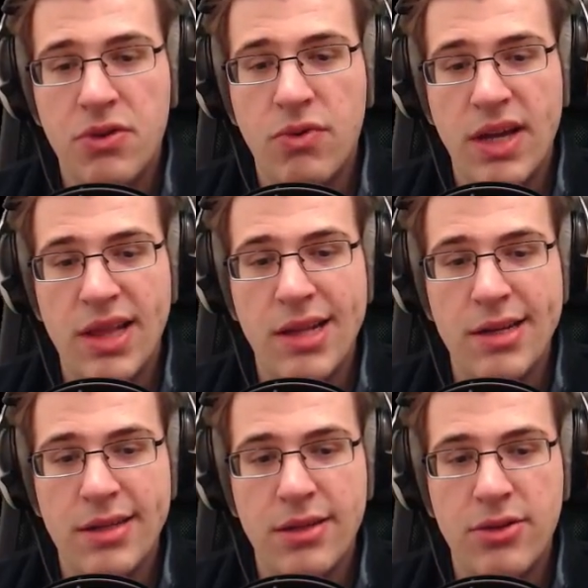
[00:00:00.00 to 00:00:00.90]
quietly
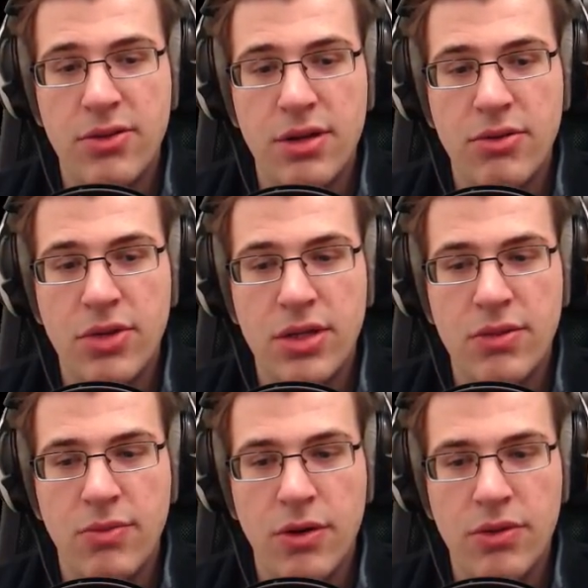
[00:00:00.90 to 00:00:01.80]
listened to
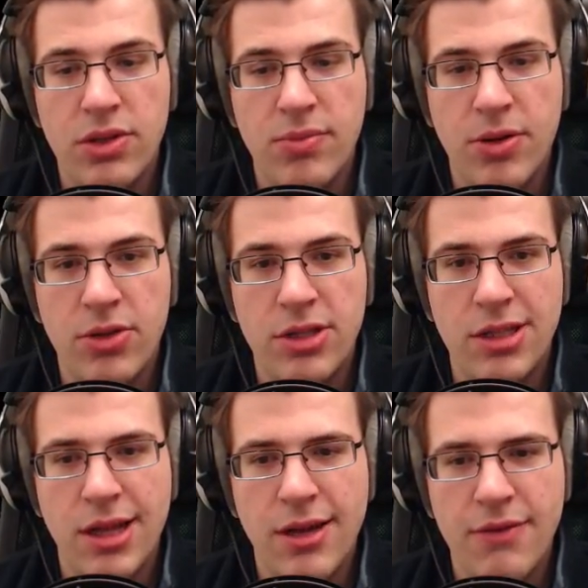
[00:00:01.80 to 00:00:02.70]
Naoki's worries about
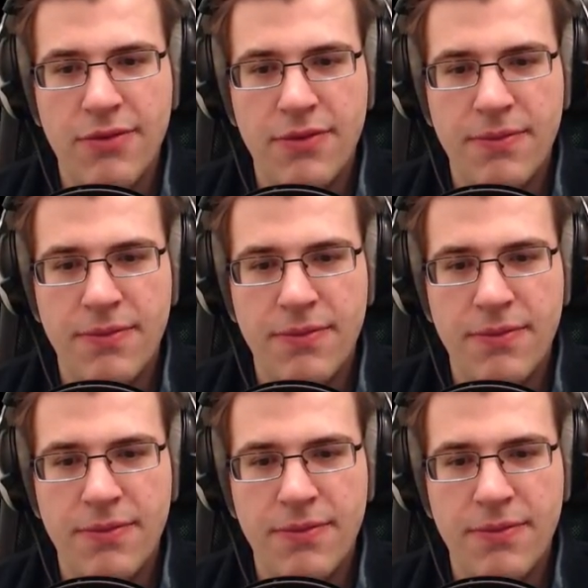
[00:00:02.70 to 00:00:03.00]
his life.